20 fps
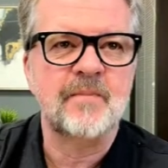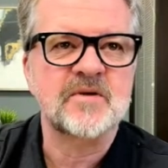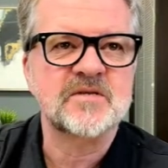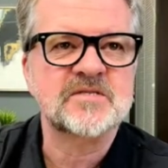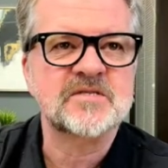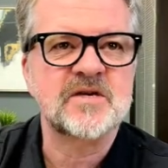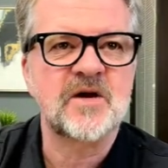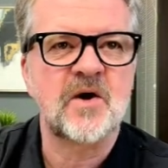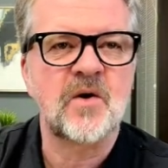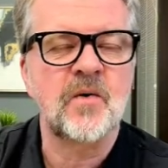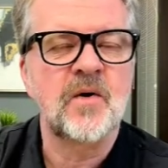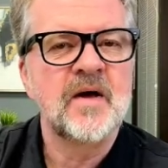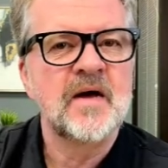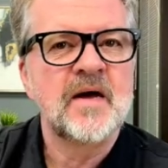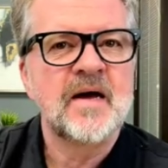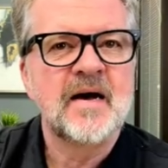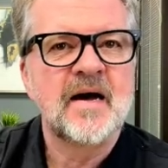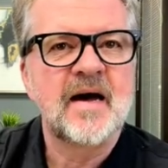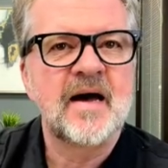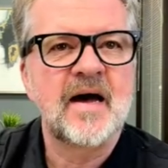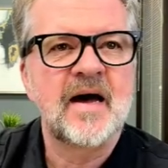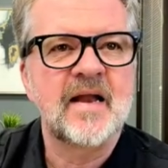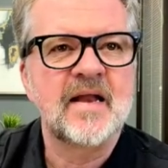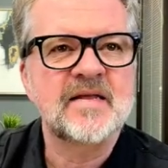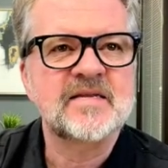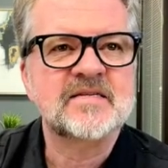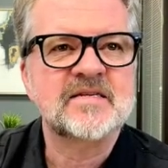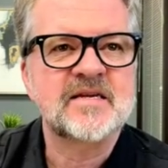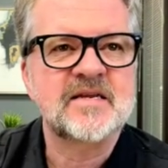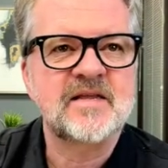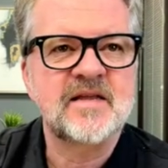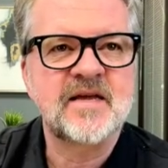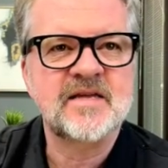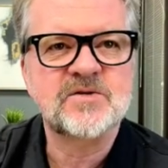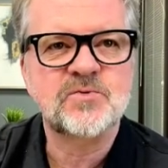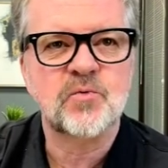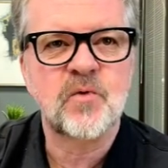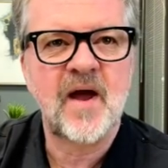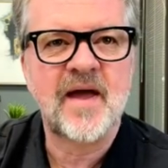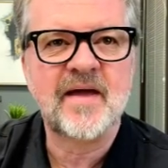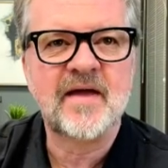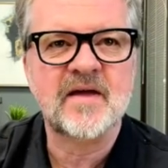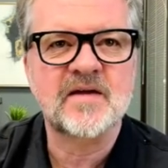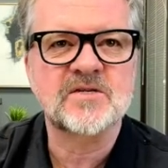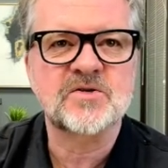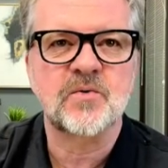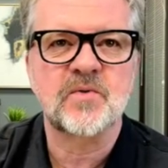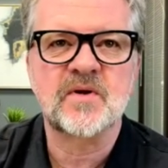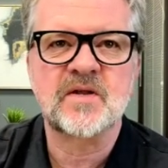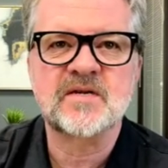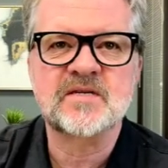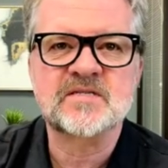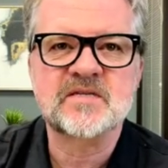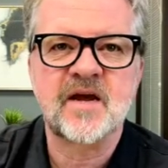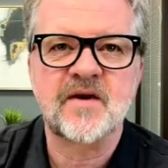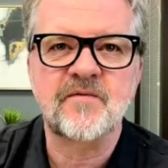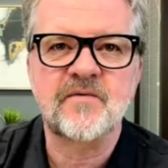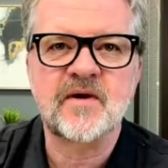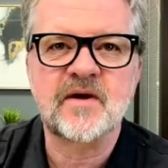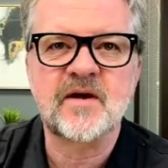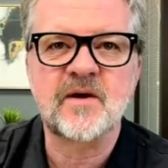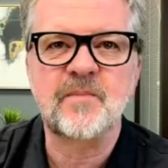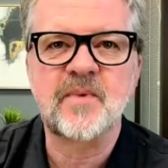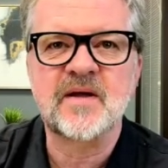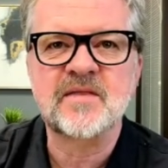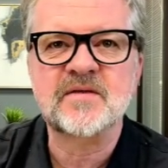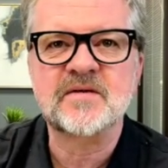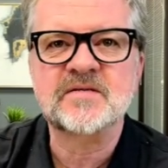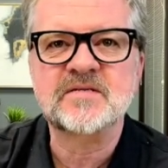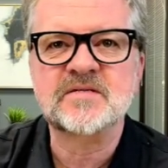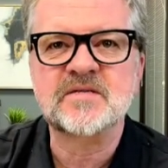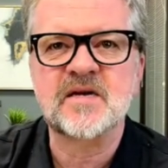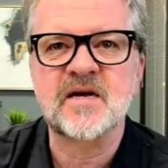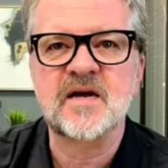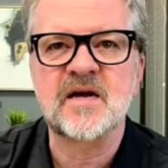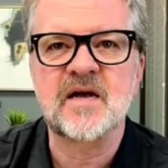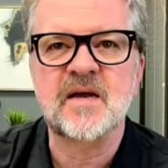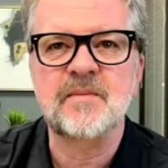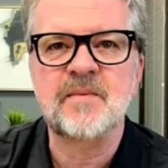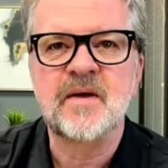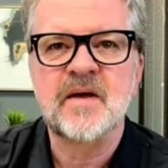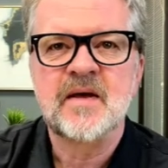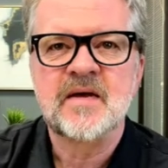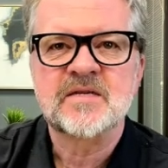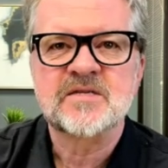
So let's see, niche rankings are released every year about this time.